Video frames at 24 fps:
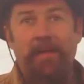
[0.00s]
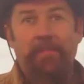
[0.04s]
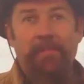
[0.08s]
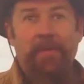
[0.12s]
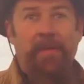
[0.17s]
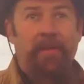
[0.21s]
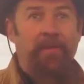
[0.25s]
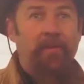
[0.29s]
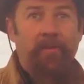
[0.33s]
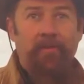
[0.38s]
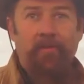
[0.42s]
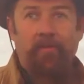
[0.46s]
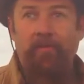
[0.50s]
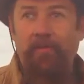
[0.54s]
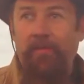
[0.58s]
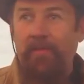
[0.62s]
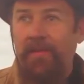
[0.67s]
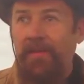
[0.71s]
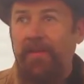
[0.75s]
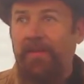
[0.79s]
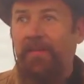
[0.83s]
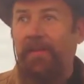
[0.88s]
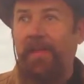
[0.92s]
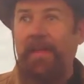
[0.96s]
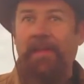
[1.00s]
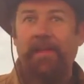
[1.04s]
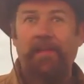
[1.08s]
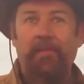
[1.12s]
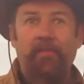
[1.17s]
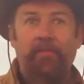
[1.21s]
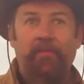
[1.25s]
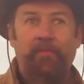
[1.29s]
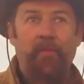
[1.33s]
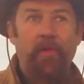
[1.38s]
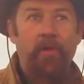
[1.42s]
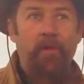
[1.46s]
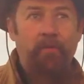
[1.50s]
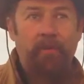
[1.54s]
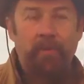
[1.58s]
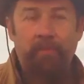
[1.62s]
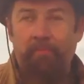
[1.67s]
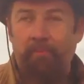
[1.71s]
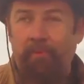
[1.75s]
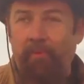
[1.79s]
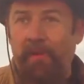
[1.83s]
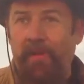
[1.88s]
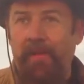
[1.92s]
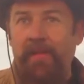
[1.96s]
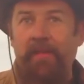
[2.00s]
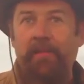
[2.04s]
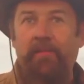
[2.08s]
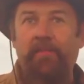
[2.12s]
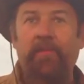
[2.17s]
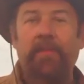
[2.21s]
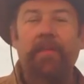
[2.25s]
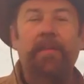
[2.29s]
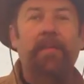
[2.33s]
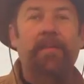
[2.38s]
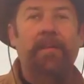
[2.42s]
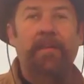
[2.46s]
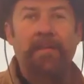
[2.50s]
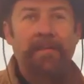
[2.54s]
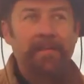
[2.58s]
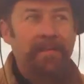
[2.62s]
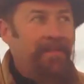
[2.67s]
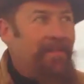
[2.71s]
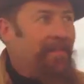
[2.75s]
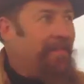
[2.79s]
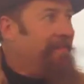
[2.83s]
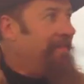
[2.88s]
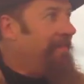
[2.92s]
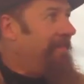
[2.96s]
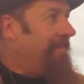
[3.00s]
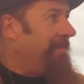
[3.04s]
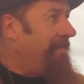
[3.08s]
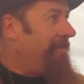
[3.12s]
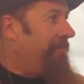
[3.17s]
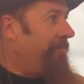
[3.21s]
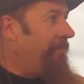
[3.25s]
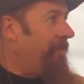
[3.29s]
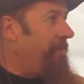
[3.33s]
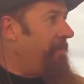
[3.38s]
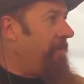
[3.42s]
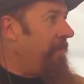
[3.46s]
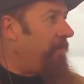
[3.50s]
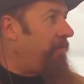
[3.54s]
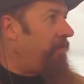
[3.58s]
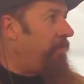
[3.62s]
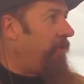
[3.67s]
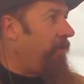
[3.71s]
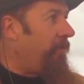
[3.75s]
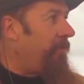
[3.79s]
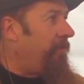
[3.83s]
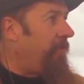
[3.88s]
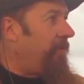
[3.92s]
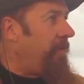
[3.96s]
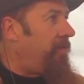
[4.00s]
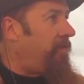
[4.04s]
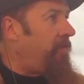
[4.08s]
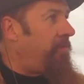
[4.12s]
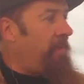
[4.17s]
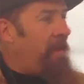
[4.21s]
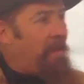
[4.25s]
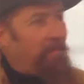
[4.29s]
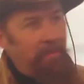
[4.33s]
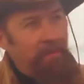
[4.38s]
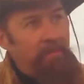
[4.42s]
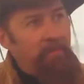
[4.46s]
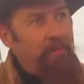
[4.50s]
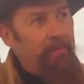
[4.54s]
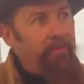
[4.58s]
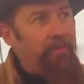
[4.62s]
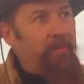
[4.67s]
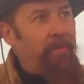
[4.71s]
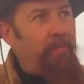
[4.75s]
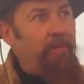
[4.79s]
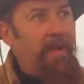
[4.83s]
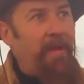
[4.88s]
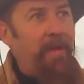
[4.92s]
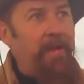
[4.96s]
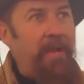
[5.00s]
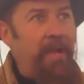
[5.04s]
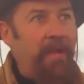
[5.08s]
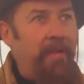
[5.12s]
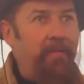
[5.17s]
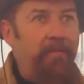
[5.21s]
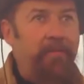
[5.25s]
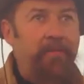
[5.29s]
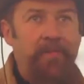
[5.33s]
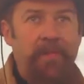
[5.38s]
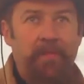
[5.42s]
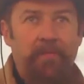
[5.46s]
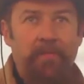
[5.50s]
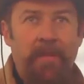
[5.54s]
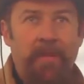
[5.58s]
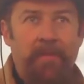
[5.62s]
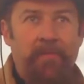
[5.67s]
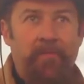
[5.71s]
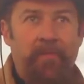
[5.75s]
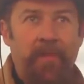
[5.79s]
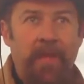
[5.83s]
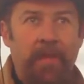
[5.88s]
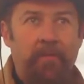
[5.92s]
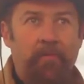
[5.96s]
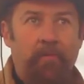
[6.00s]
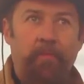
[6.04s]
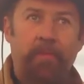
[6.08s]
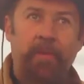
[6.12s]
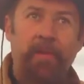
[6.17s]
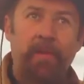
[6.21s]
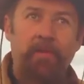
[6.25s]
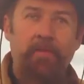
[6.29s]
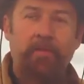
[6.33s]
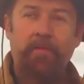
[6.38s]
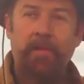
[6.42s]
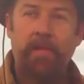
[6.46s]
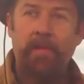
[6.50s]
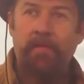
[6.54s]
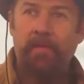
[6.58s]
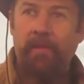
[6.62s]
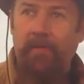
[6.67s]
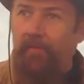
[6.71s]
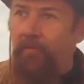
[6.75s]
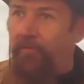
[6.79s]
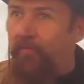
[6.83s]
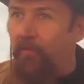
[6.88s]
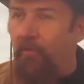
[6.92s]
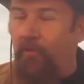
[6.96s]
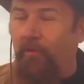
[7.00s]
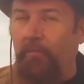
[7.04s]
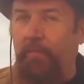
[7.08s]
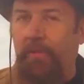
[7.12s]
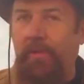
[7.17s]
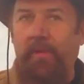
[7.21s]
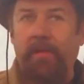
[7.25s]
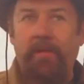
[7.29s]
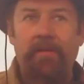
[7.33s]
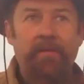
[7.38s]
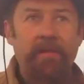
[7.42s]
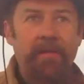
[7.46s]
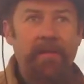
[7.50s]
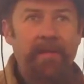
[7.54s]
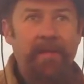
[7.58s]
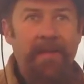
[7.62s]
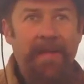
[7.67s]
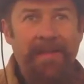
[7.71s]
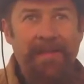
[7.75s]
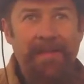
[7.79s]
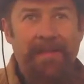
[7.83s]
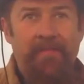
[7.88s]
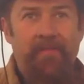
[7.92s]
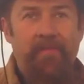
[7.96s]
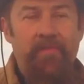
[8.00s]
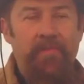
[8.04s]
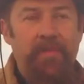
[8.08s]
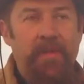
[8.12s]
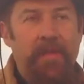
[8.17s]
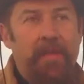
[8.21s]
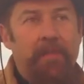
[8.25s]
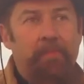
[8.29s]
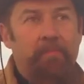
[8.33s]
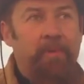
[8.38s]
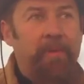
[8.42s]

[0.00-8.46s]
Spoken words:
me, it looks like it's flowing pretty easy from the surface, maybe moving about 8 or 10 miles an hour, but underneath it's turbulent and it's deep.